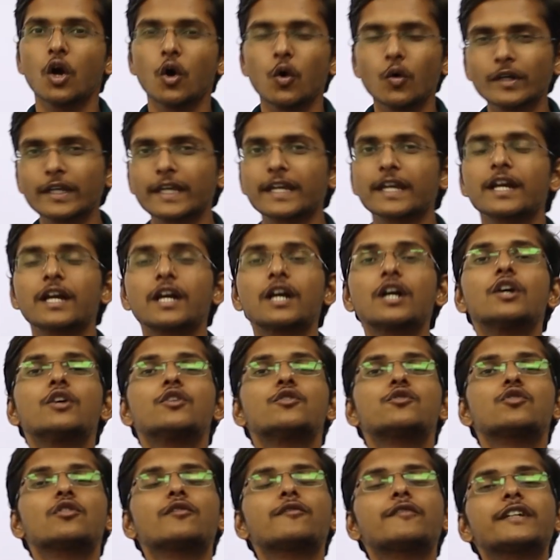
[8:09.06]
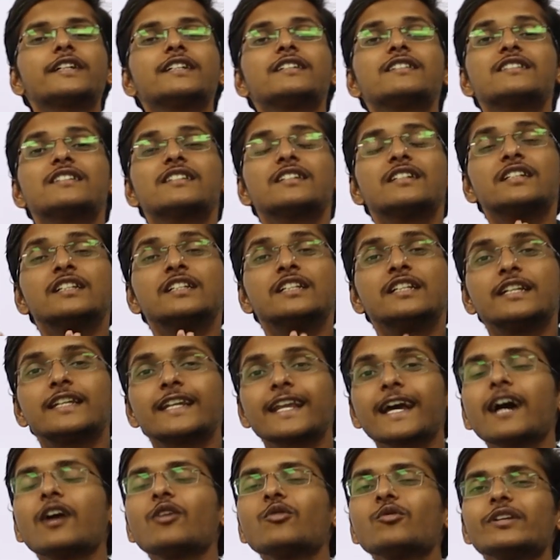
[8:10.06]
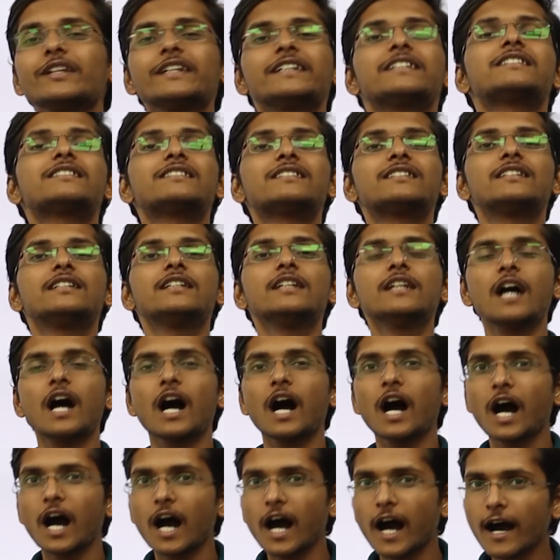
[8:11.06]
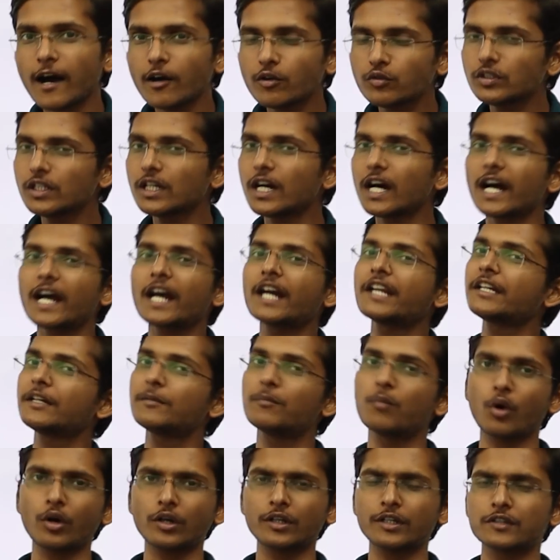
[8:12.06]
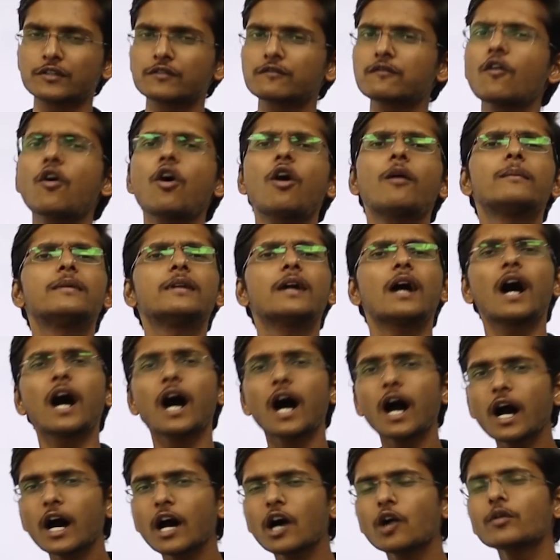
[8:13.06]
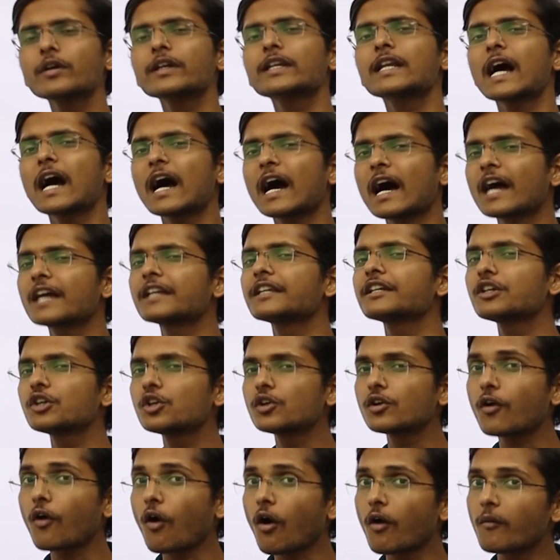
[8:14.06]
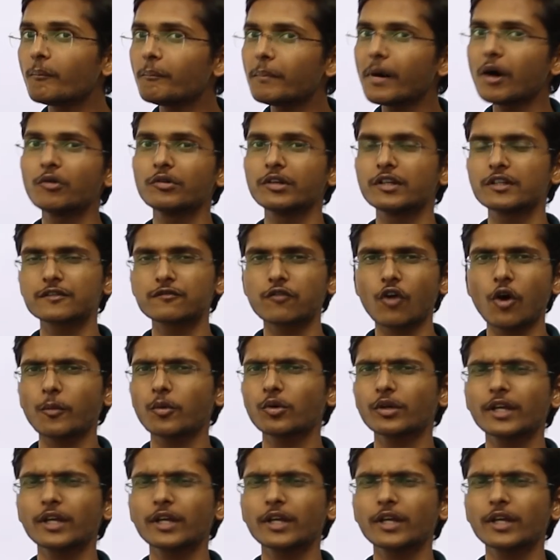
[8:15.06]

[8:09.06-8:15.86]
Okay, so friends, now let's see how the ionic bond is formed, how an ionic compound is formed.